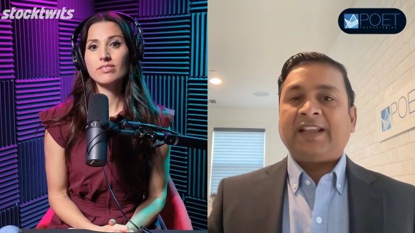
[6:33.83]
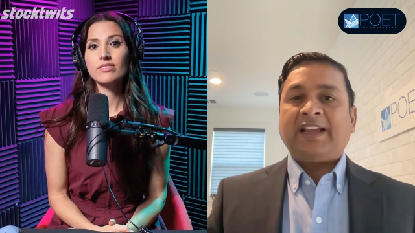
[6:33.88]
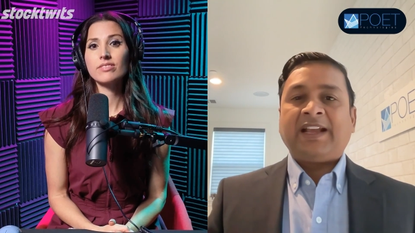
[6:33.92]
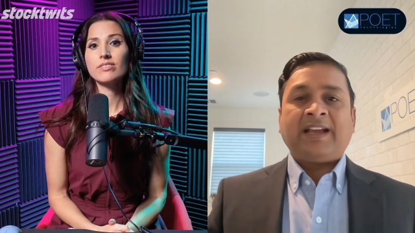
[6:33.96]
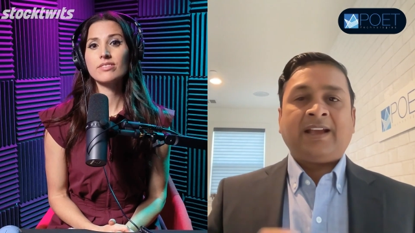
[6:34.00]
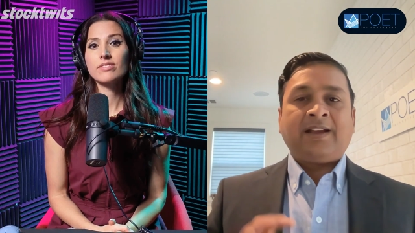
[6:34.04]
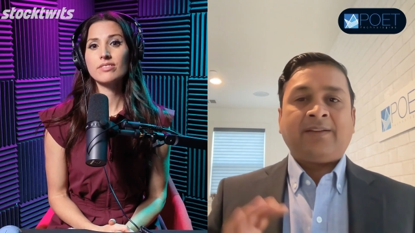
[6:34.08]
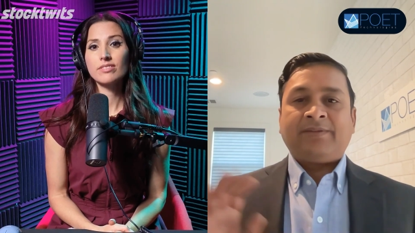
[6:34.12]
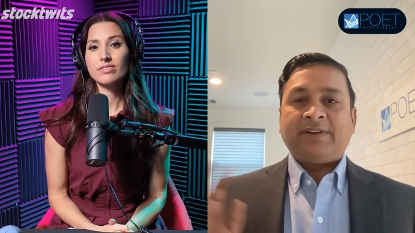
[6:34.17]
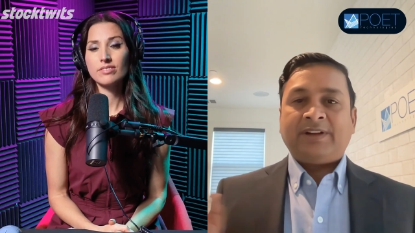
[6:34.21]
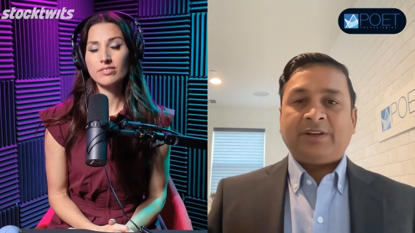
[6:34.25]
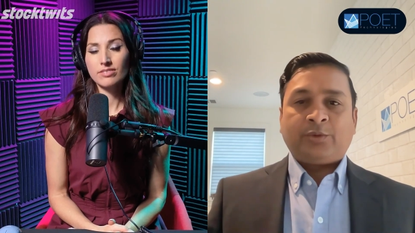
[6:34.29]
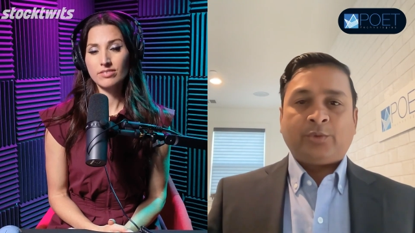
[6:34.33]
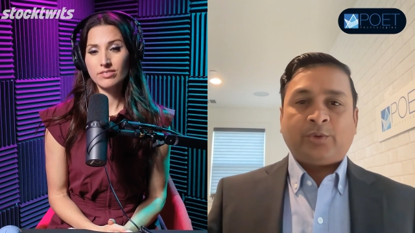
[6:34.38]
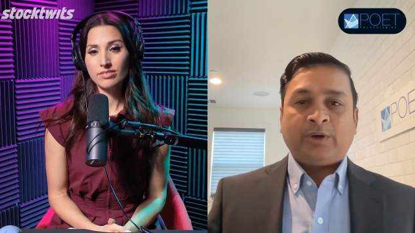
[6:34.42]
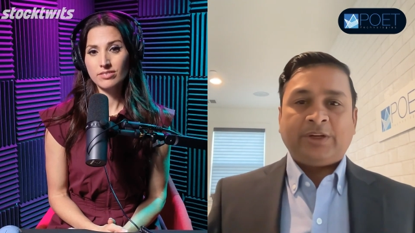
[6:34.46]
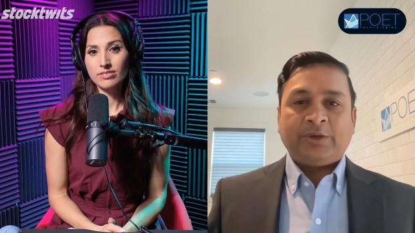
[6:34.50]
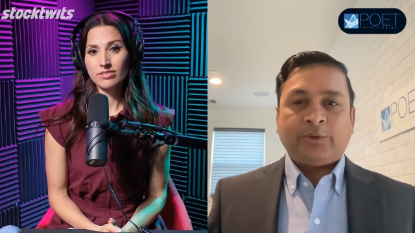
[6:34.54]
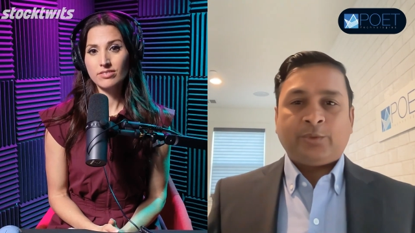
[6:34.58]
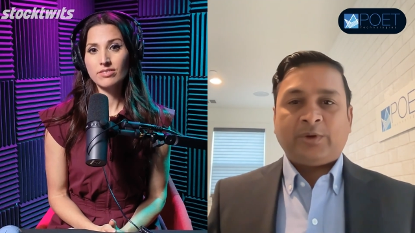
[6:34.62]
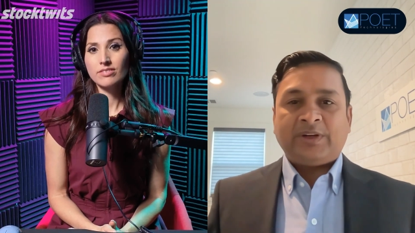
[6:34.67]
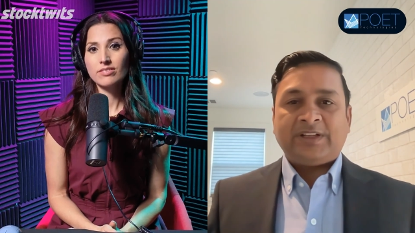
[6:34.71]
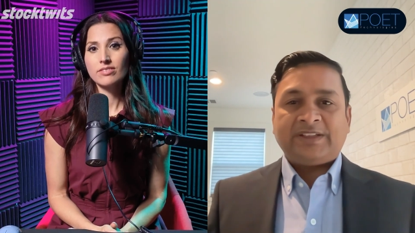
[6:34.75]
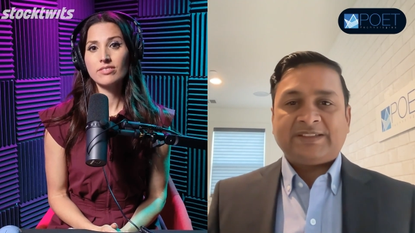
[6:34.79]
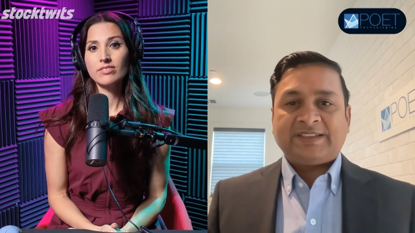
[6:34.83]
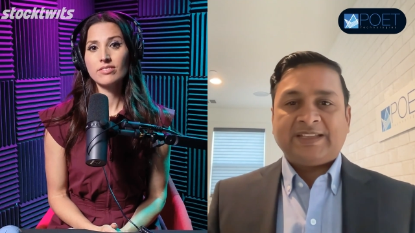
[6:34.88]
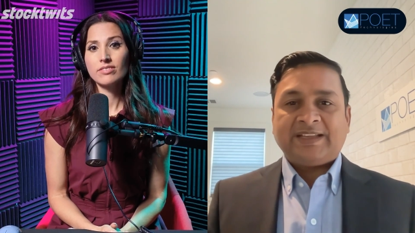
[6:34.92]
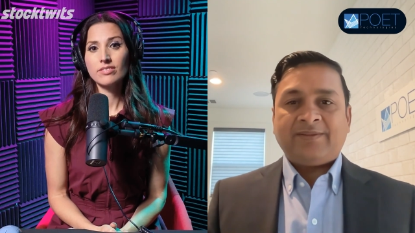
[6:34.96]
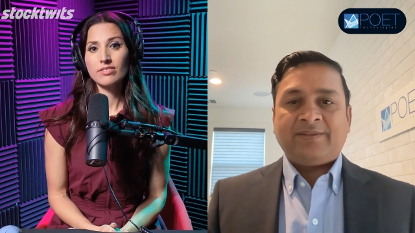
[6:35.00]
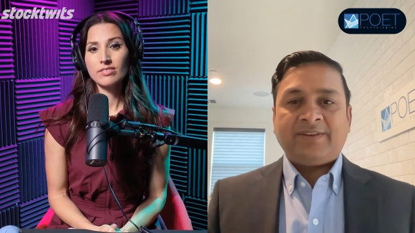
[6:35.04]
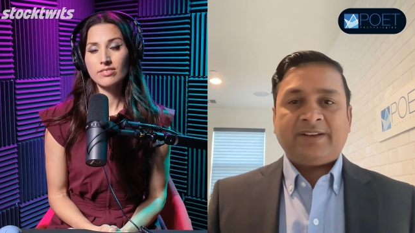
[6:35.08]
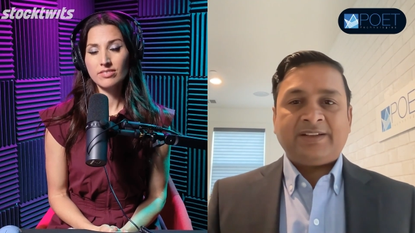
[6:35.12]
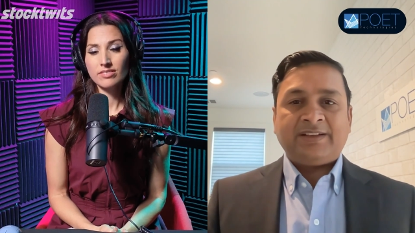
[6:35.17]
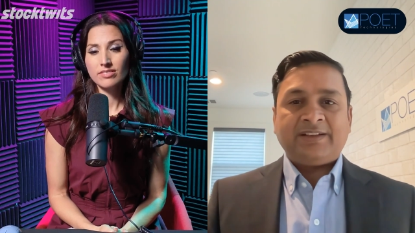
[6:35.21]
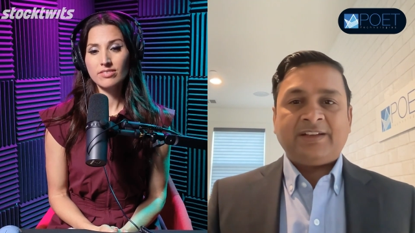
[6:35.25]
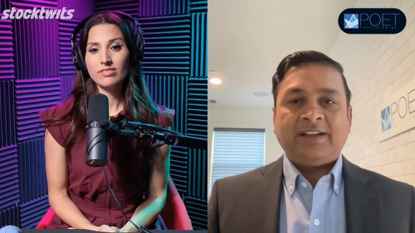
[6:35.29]
Speaker 1: half, and
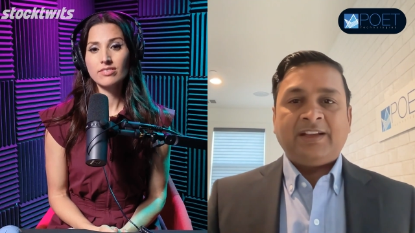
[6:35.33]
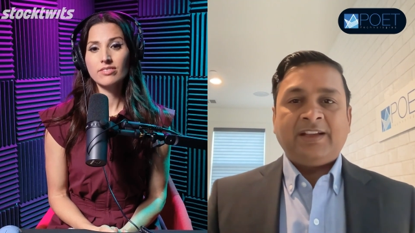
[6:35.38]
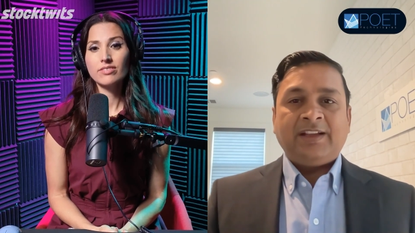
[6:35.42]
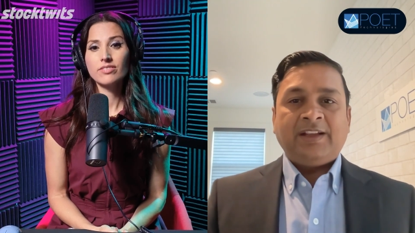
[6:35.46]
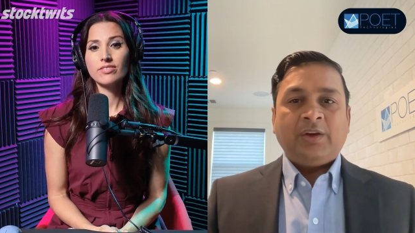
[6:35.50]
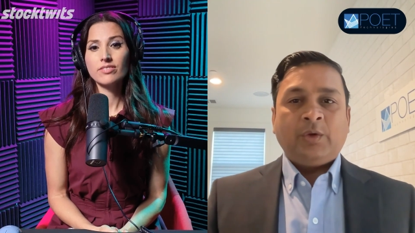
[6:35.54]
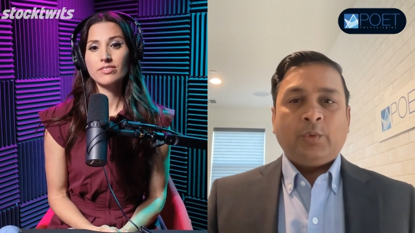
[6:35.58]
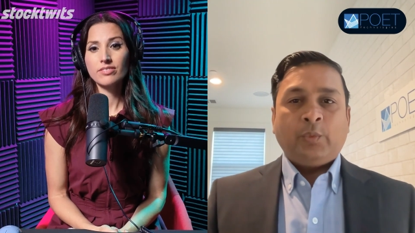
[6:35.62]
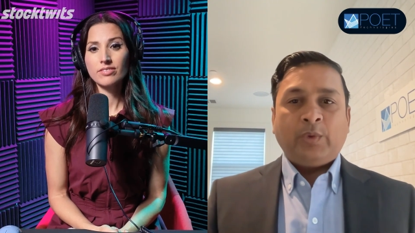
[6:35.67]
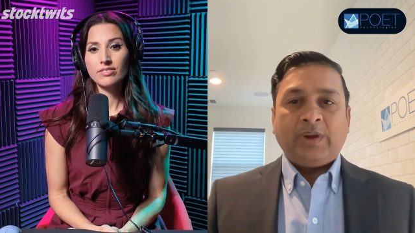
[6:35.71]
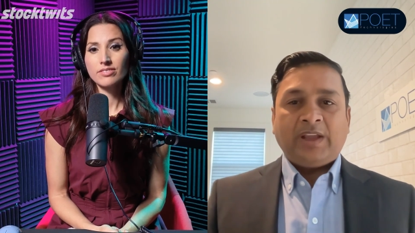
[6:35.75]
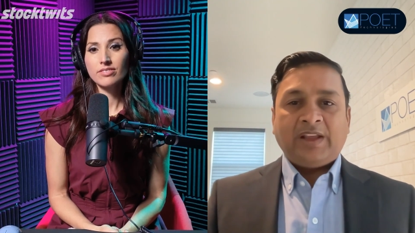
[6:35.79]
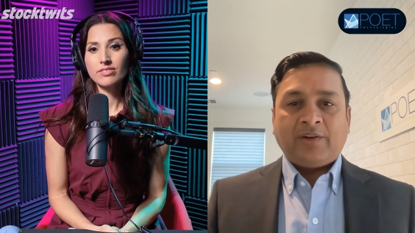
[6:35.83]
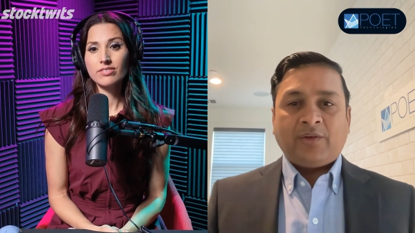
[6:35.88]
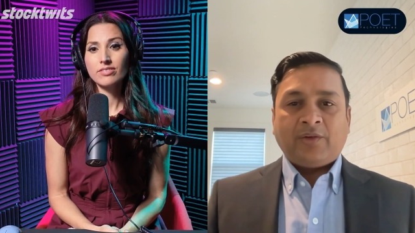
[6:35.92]
2027, we are